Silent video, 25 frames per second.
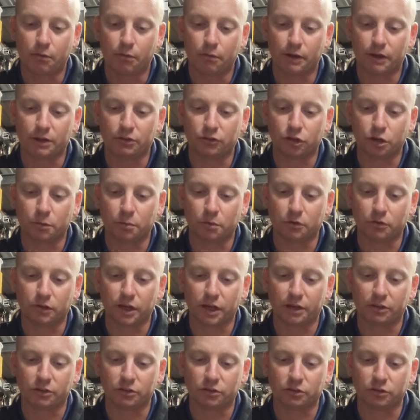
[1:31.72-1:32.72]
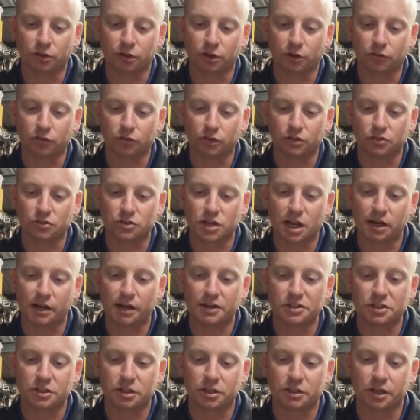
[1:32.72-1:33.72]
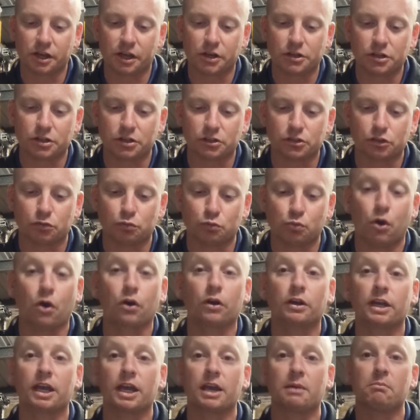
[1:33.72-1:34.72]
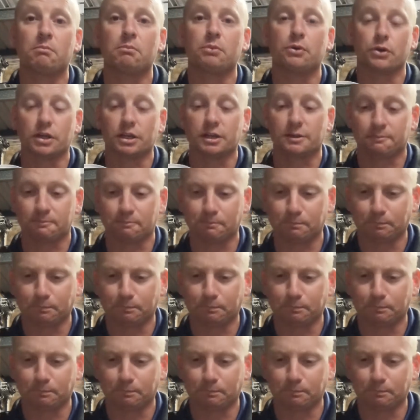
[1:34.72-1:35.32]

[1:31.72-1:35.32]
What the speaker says: reinterpreting styles and challenging the notions of what can be.